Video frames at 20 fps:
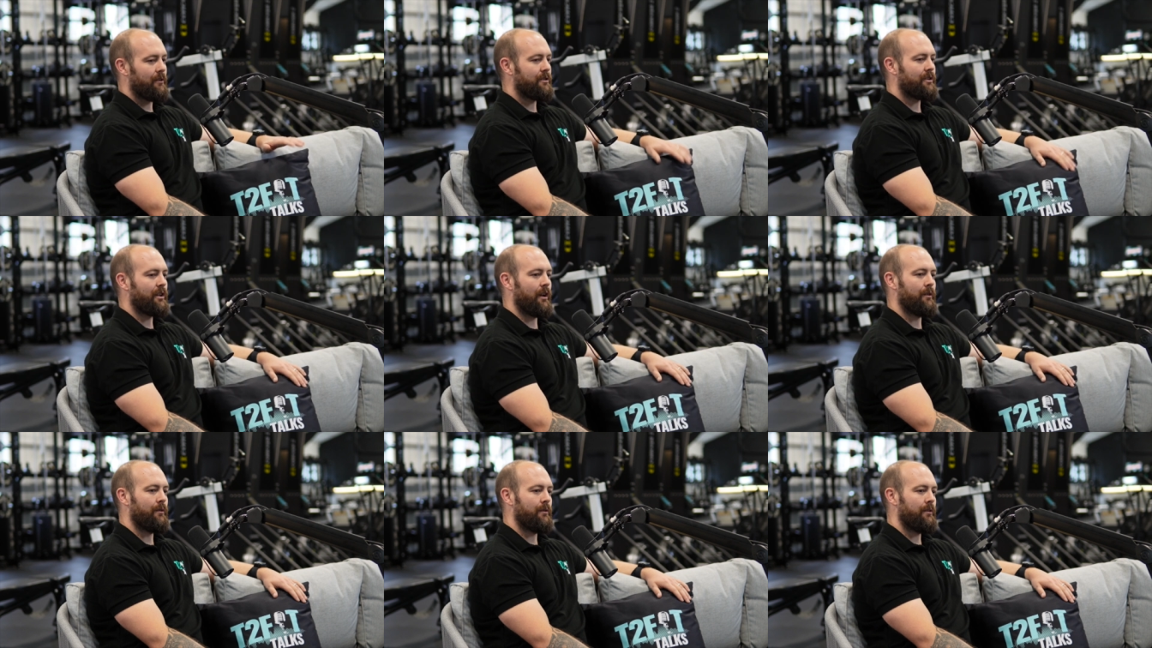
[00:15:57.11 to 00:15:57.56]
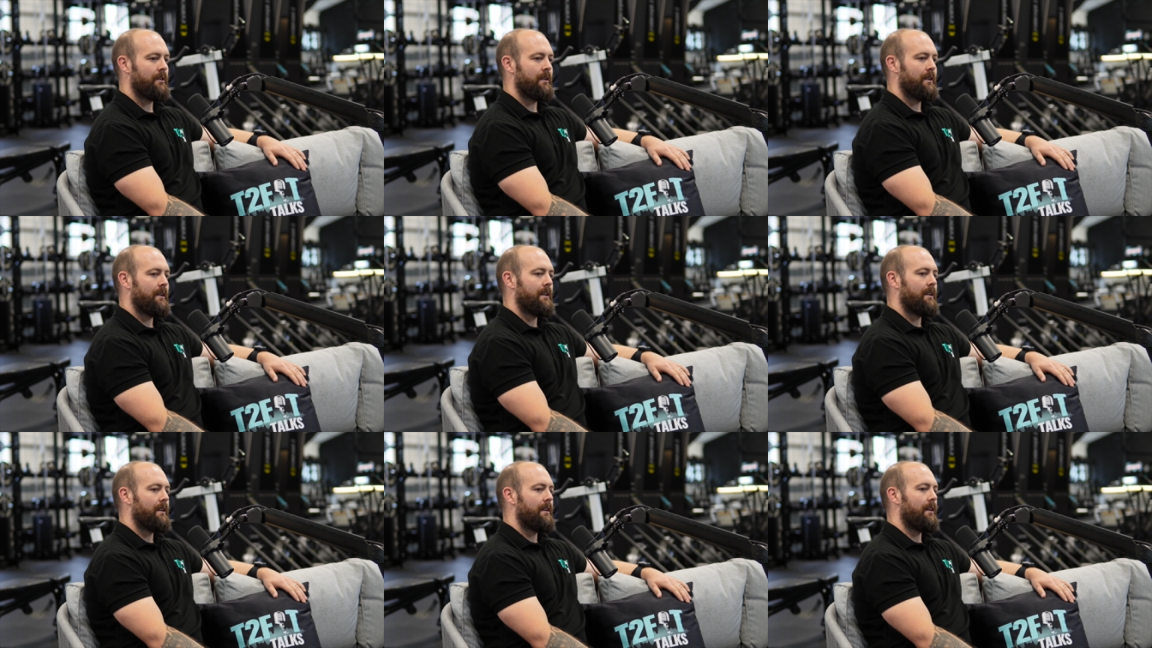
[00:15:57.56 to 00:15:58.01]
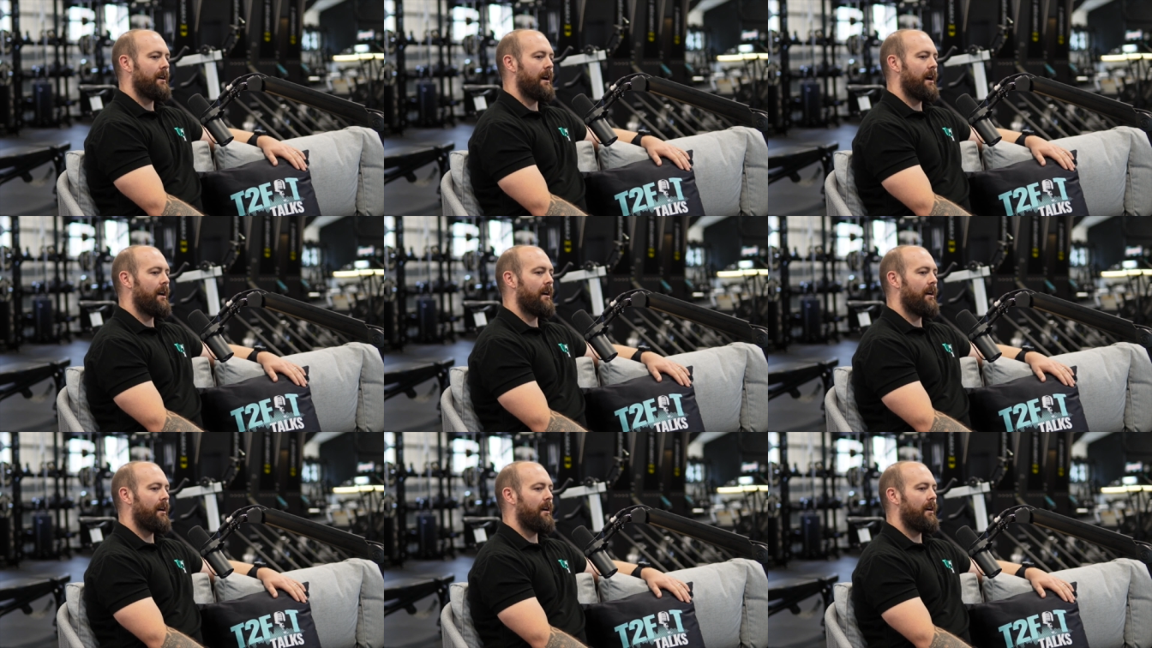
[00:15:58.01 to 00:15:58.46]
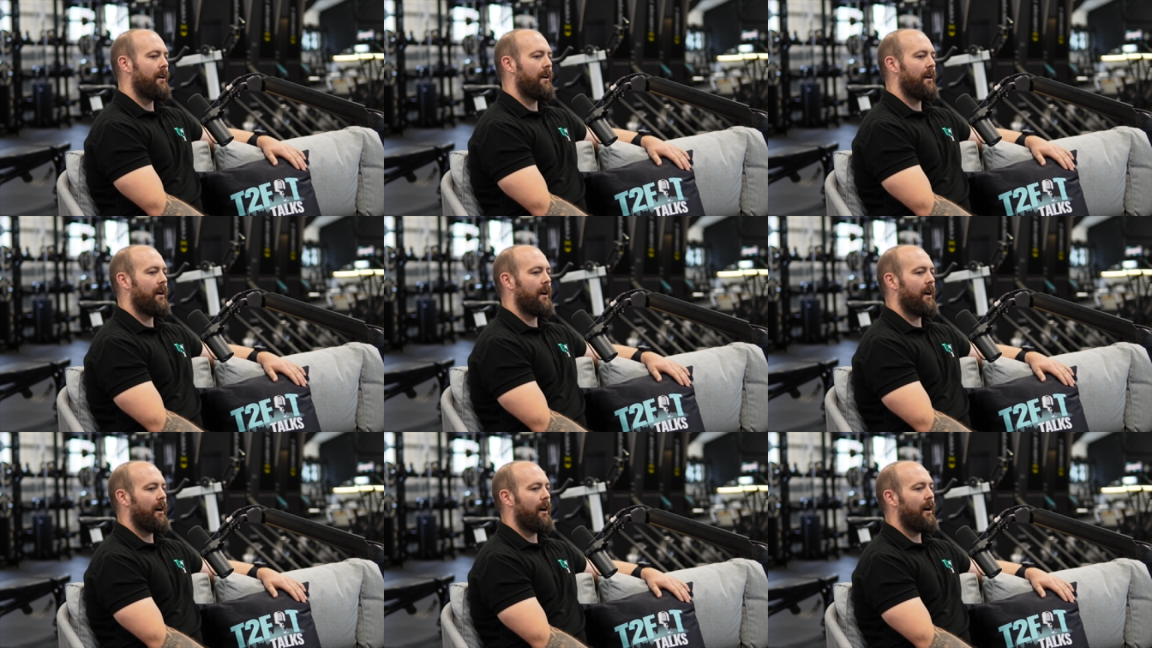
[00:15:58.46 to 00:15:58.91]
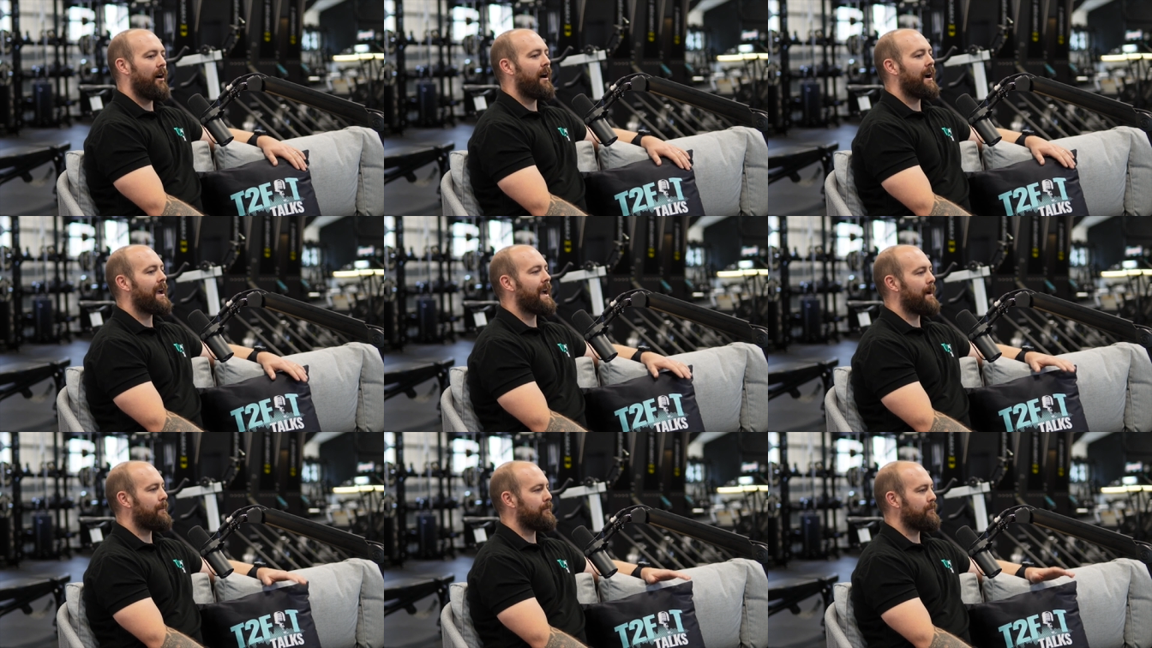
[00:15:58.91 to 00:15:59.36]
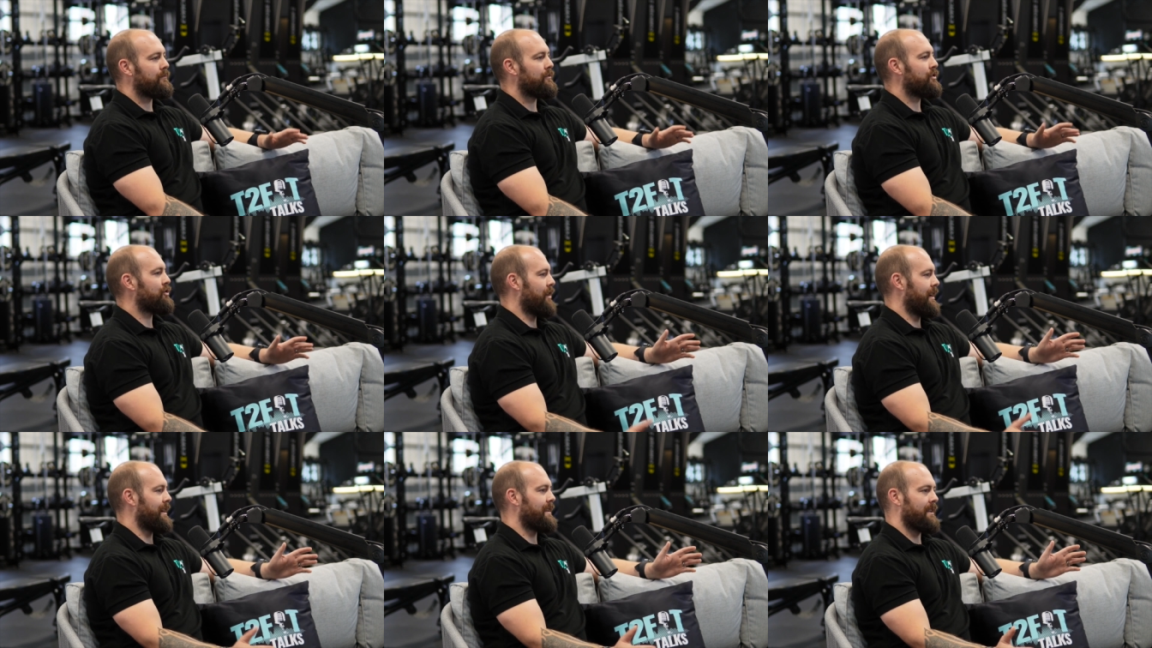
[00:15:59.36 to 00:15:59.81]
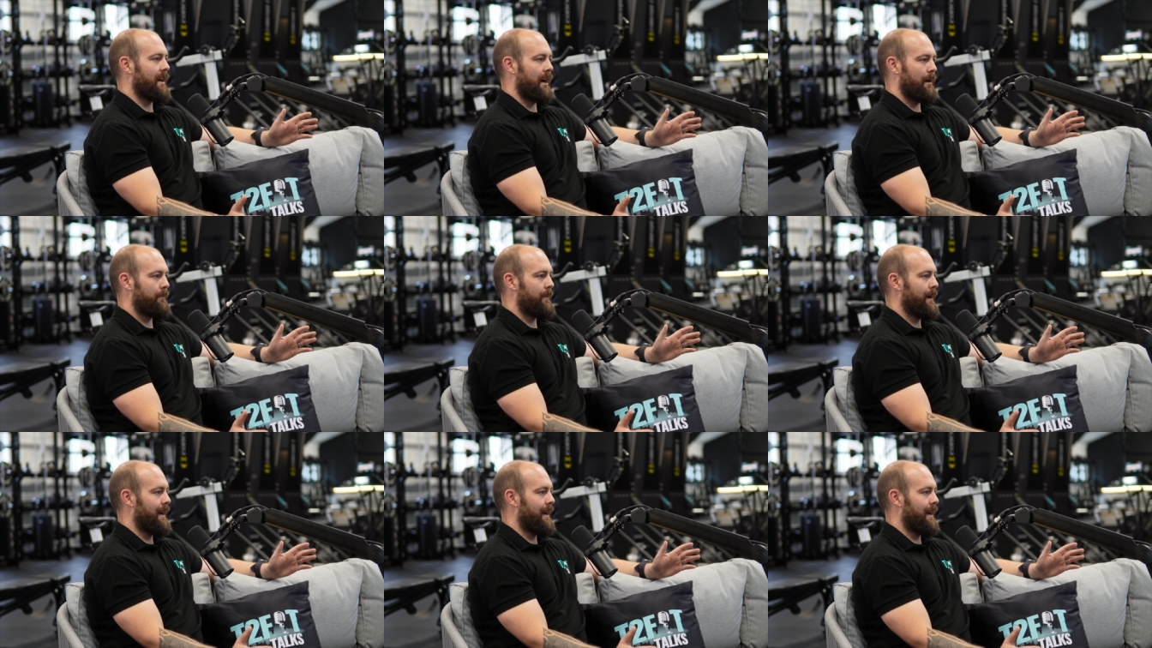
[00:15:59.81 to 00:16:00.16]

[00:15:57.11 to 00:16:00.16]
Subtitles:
So I am trained up